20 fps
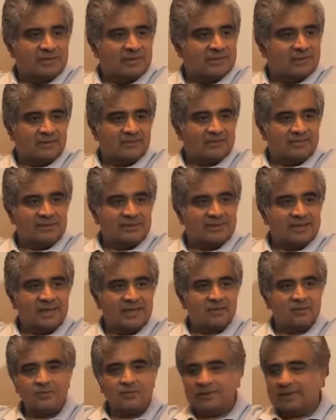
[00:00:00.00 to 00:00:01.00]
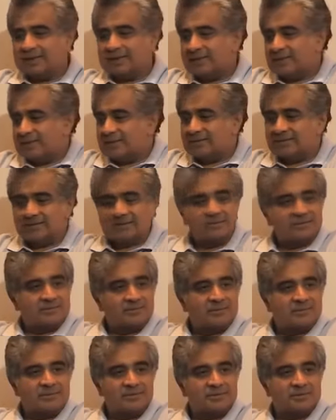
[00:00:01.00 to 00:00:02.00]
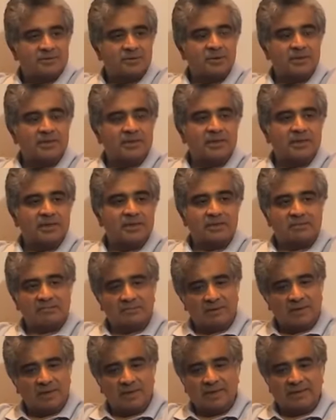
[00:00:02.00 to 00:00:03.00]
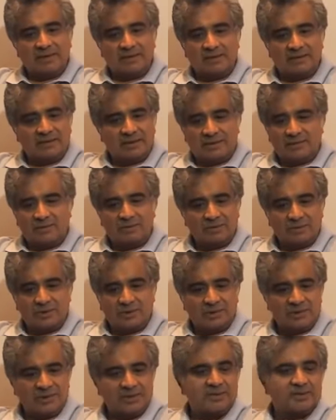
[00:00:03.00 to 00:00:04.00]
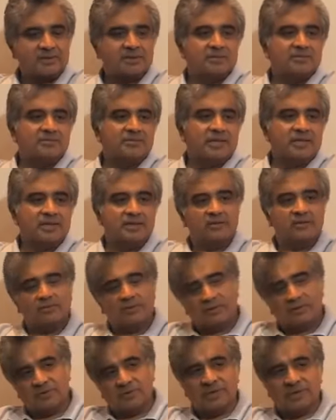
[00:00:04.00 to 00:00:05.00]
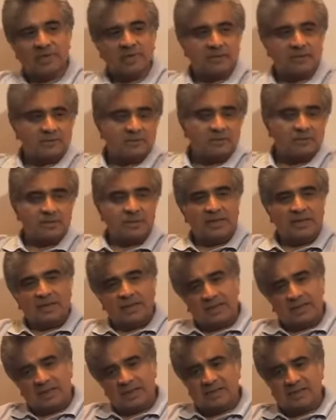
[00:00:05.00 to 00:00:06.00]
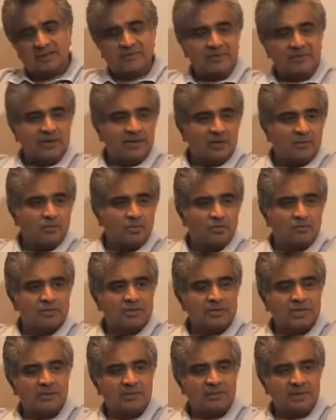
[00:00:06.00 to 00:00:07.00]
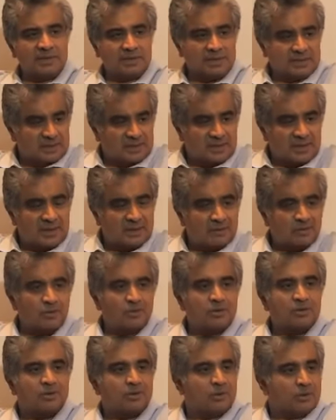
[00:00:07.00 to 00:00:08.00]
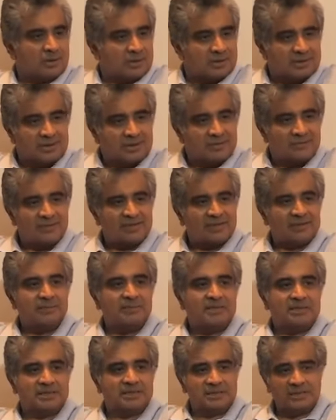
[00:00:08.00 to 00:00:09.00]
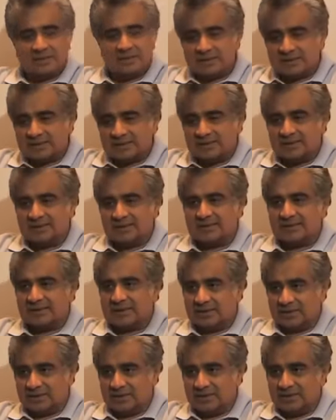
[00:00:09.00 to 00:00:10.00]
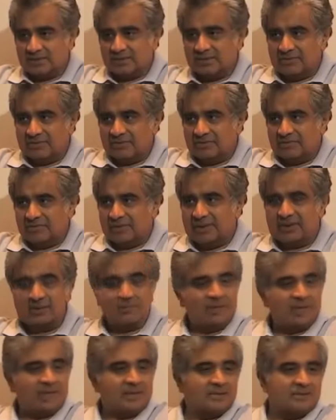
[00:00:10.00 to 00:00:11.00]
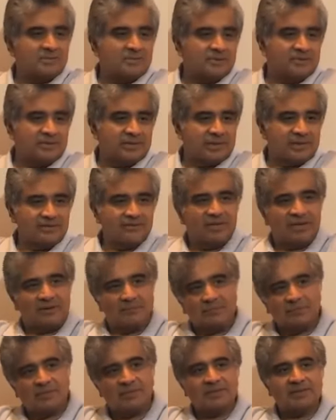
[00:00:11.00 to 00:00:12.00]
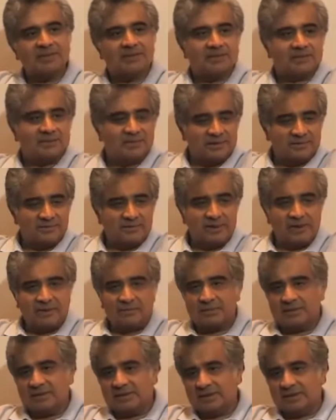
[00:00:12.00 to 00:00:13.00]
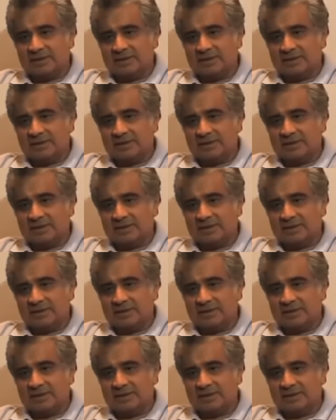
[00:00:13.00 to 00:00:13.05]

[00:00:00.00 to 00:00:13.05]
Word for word: And we sat over it and sorted it out. And I said, no, sorry, this we can do, this we can't do. And I said, fine, you move this application. And I told the court, I said, I met the minister and this is the suggestion and we have to find a balance between development and environment.